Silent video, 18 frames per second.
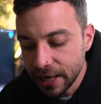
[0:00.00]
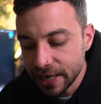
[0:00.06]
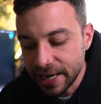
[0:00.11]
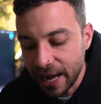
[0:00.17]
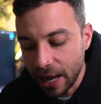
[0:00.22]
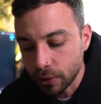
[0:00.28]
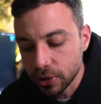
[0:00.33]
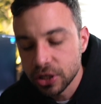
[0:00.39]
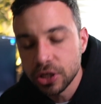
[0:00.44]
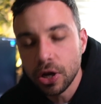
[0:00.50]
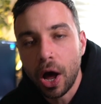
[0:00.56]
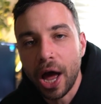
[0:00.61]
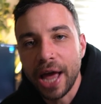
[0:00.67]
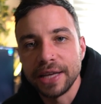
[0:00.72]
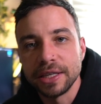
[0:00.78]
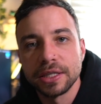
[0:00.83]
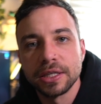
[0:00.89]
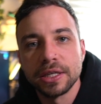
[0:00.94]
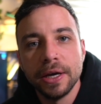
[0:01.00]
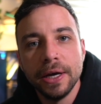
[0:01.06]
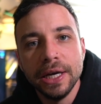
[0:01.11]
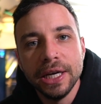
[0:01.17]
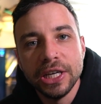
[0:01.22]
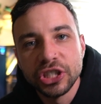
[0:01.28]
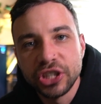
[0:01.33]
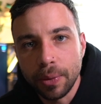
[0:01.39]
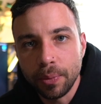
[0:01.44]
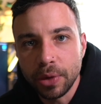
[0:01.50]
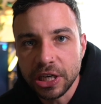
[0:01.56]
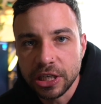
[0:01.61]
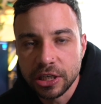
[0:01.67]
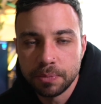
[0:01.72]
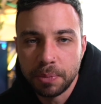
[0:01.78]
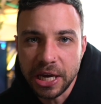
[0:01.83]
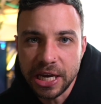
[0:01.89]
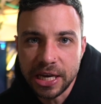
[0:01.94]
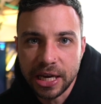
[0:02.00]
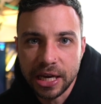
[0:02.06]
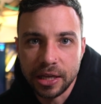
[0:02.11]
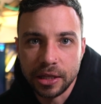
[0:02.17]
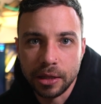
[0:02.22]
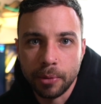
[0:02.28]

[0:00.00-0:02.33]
Now, size. Generally speaking,